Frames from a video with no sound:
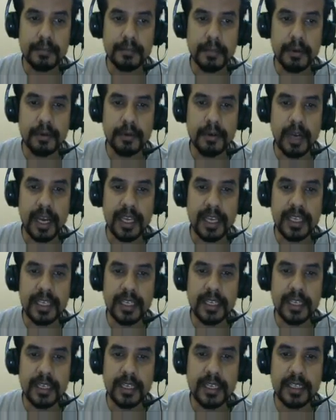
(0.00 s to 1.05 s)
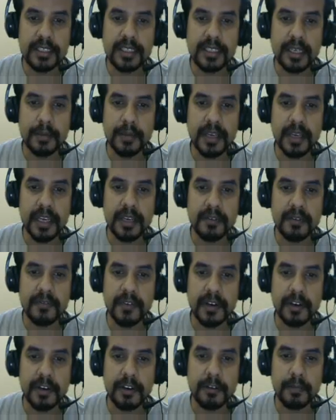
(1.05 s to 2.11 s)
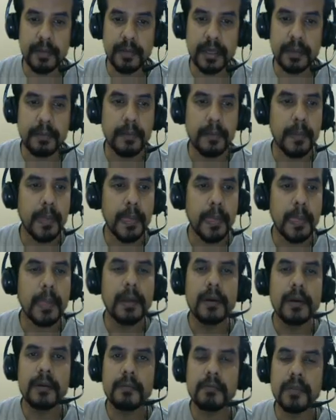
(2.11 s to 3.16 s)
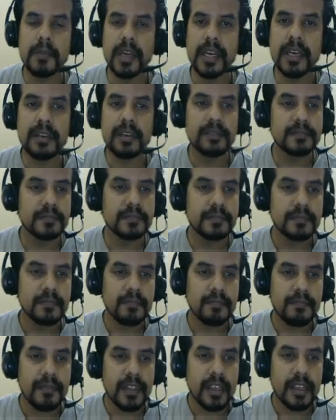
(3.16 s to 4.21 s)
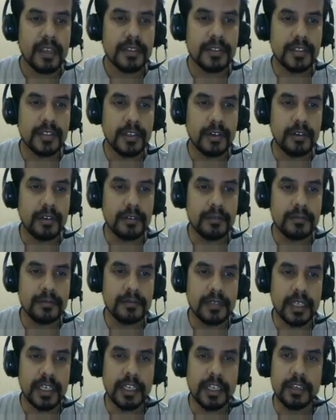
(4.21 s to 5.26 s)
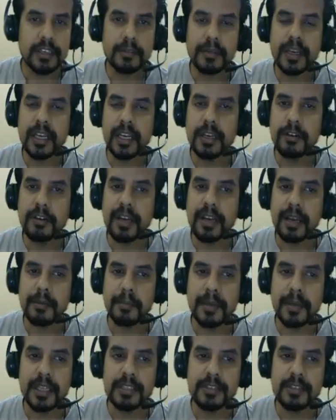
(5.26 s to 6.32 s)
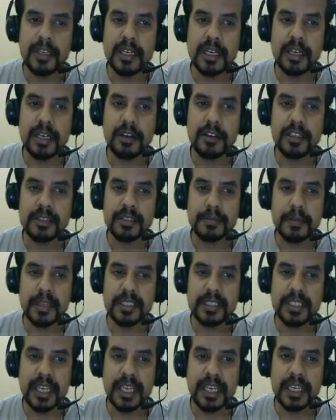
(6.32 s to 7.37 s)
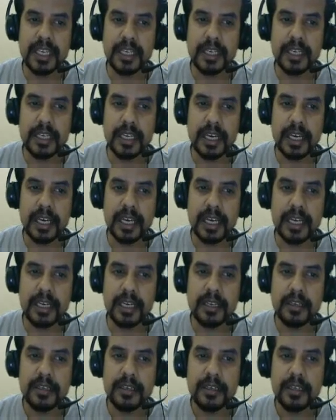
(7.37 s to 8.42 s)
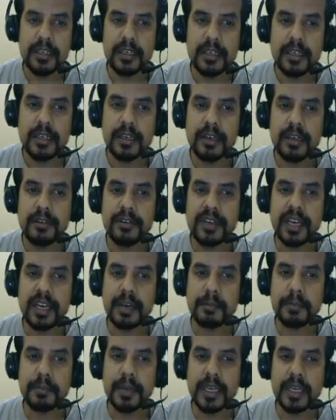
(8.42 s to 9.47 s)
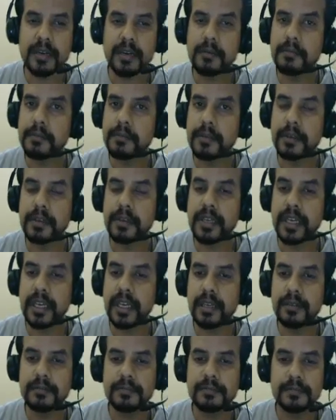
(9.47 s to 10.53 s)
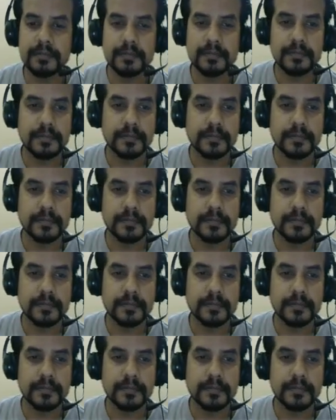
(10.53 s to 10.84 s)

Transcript: this blue icon is coming in front of me, right? So I need to make a new campaign, so I click on this plus icon and new campaign. Okay,